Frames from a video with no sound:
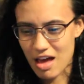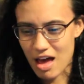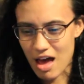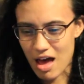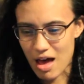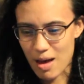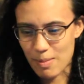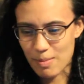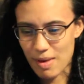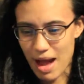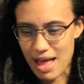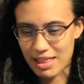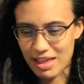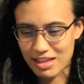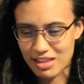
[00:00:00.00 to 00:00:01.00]

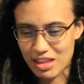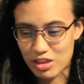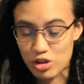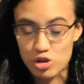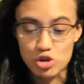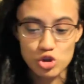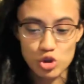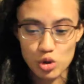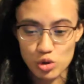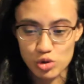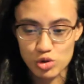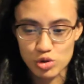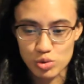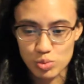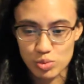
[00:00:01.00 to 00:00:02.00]
I like that the
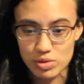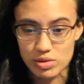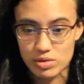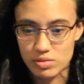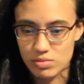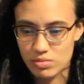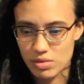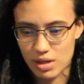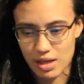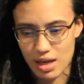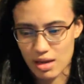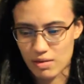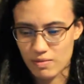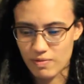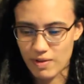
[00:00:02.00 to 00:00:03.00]
search was,
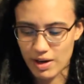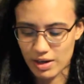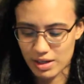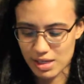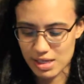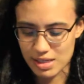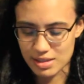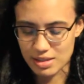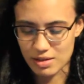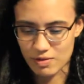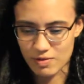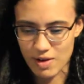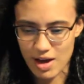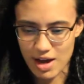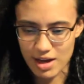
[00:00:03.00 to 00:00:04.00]
again, very easy to
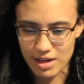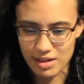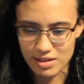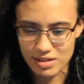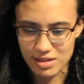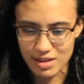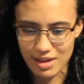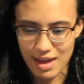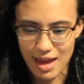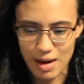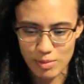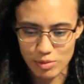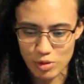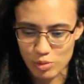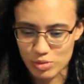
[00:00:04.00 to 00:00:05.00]
find. The
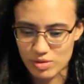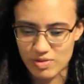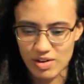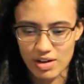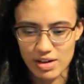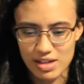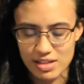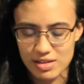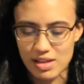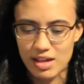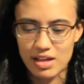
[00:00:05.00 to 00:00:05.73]
camera was very easy.